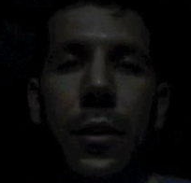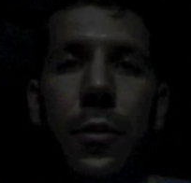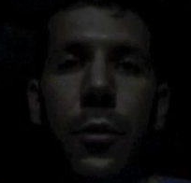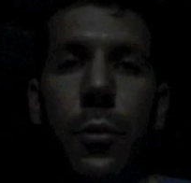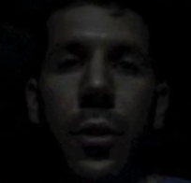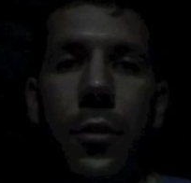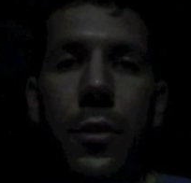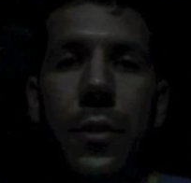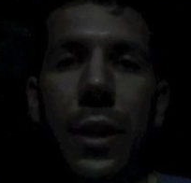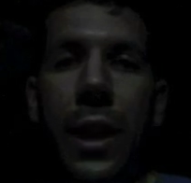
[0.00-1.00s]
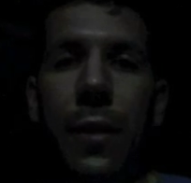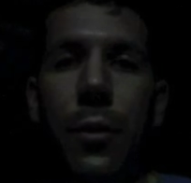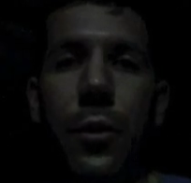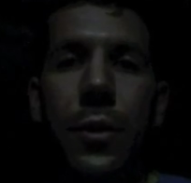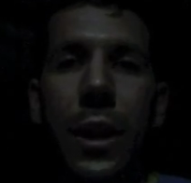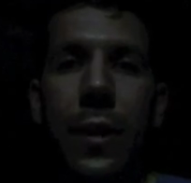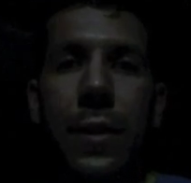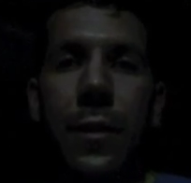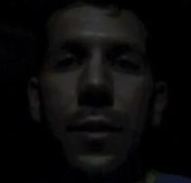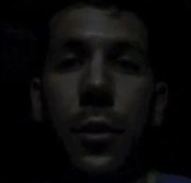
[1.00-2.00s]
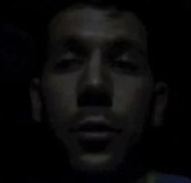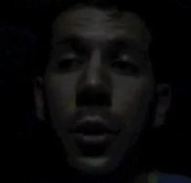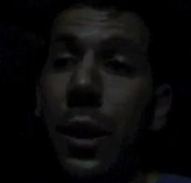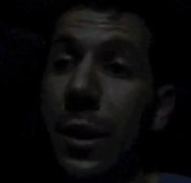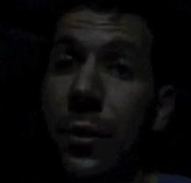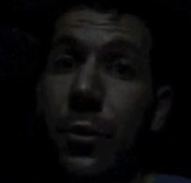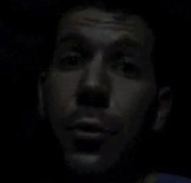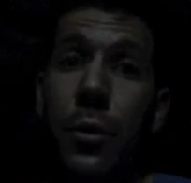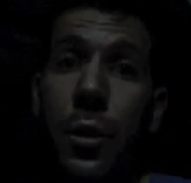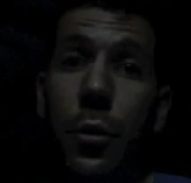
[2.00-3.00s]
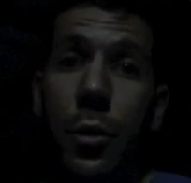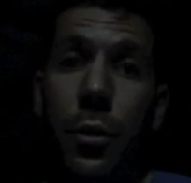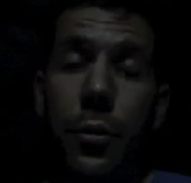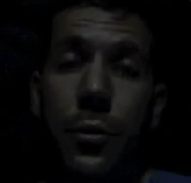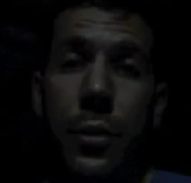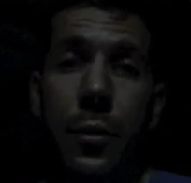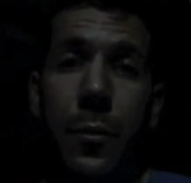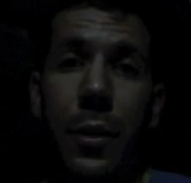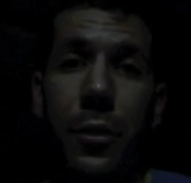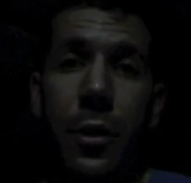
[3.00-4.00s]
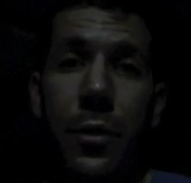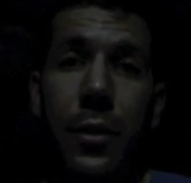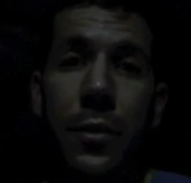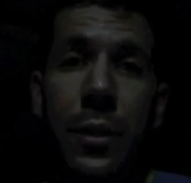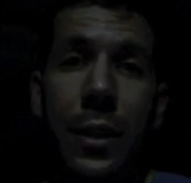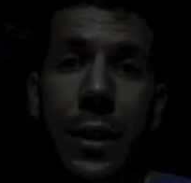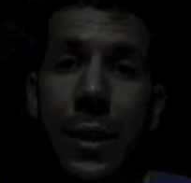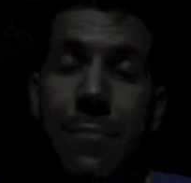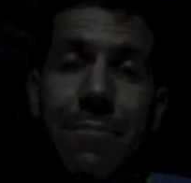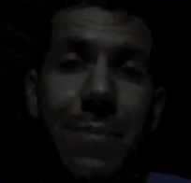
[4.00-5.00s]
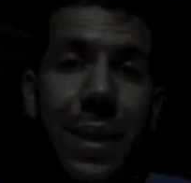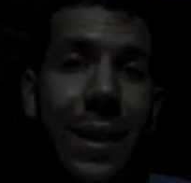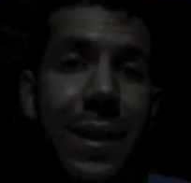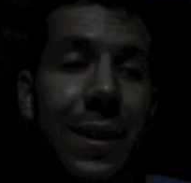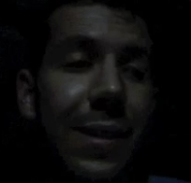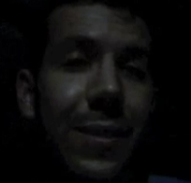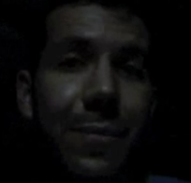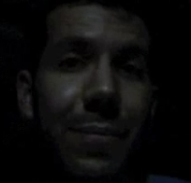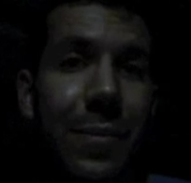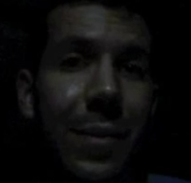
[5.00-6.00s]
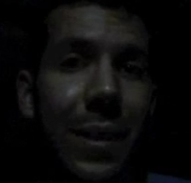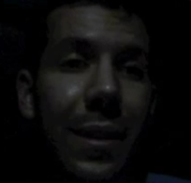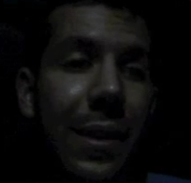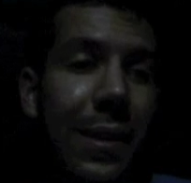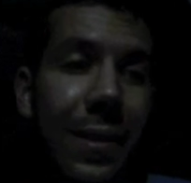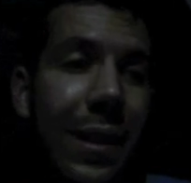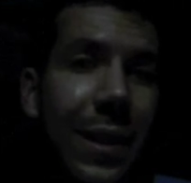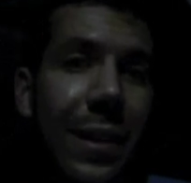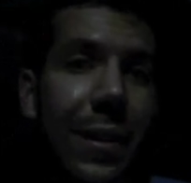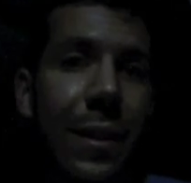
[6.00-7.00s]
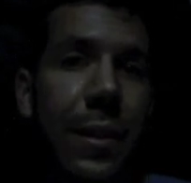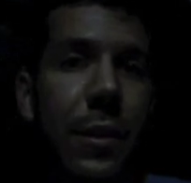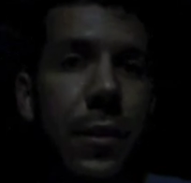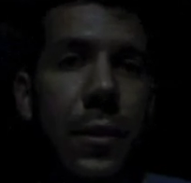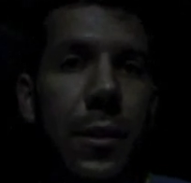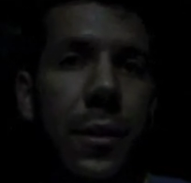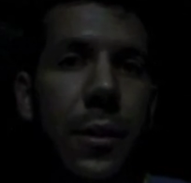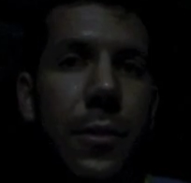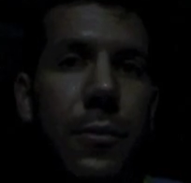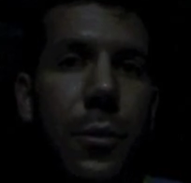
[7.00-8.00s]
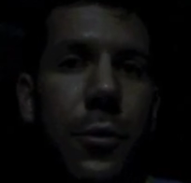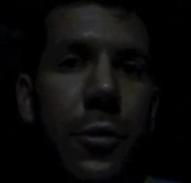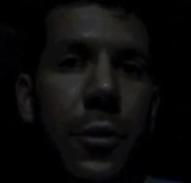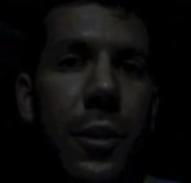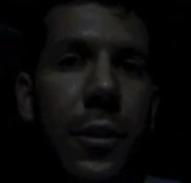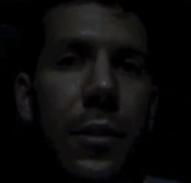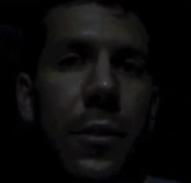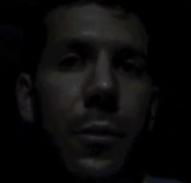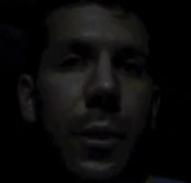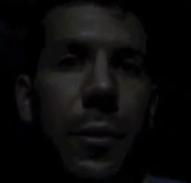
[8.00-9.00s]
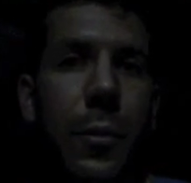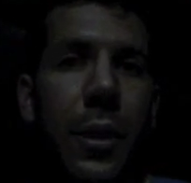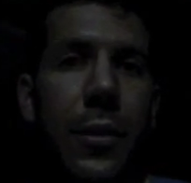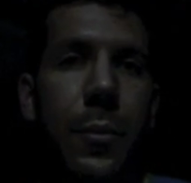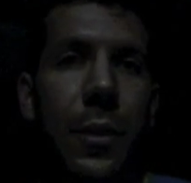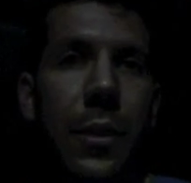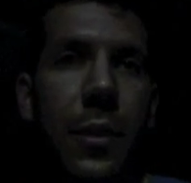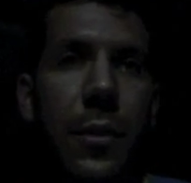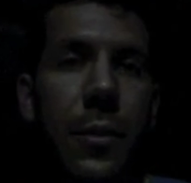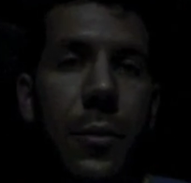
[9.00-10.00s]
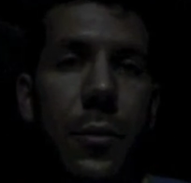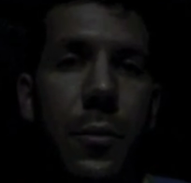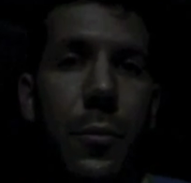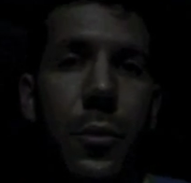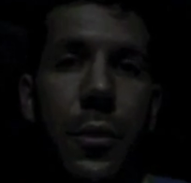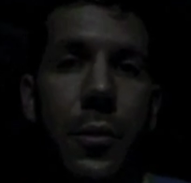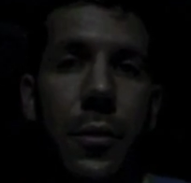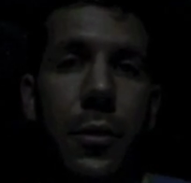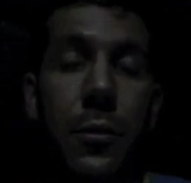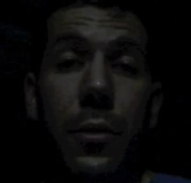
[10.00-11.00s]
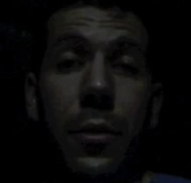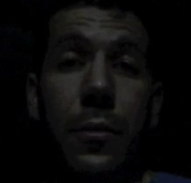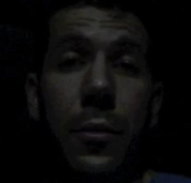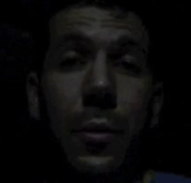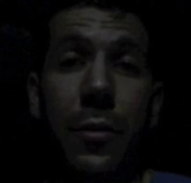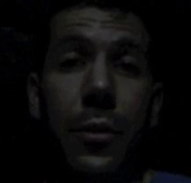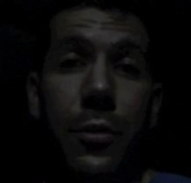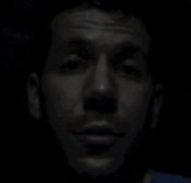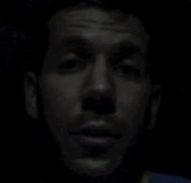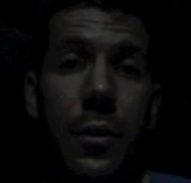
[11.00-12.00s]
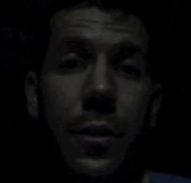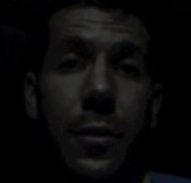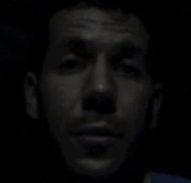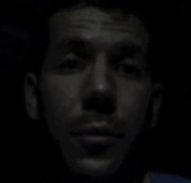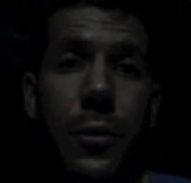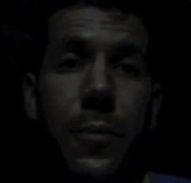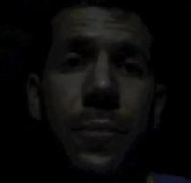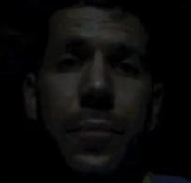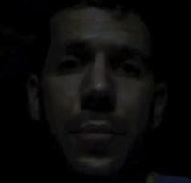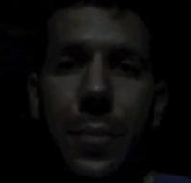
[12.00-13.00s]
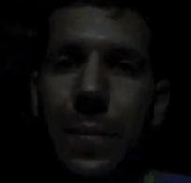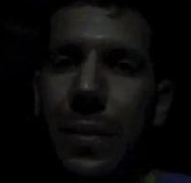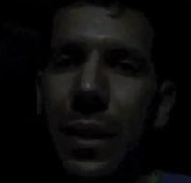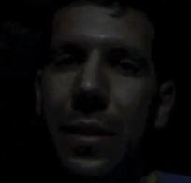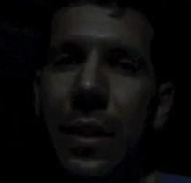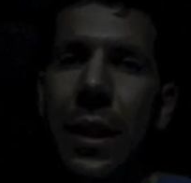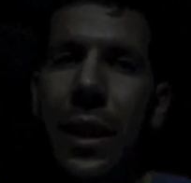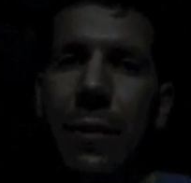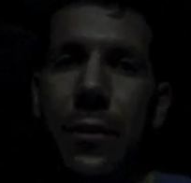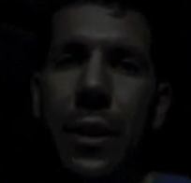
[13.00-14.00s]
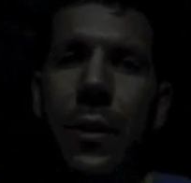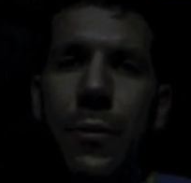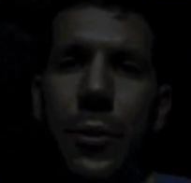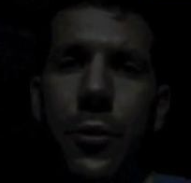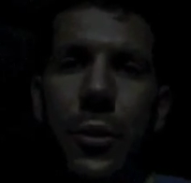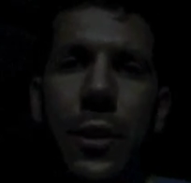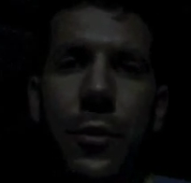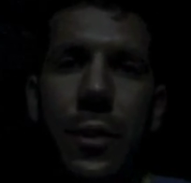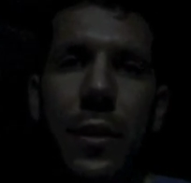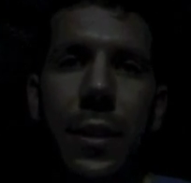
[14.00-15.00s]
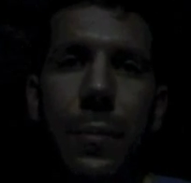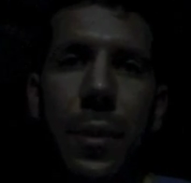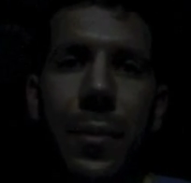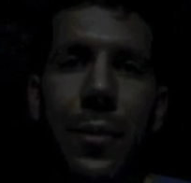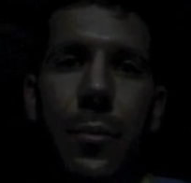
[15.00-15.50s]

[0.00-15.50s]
know all this, that have all these contacts, that are talking to the locals about all this, and it's not getting done, unfortunately, the way we want it to be done, the more, to be efficiently done. So if there's any frustration, that probably